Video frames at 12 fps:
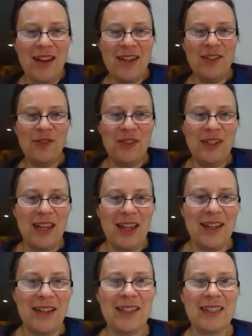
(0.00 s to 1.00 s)
are you doing,
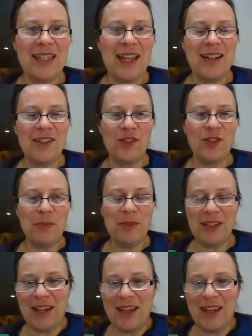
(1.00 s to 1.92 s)
Hassan and Dermot?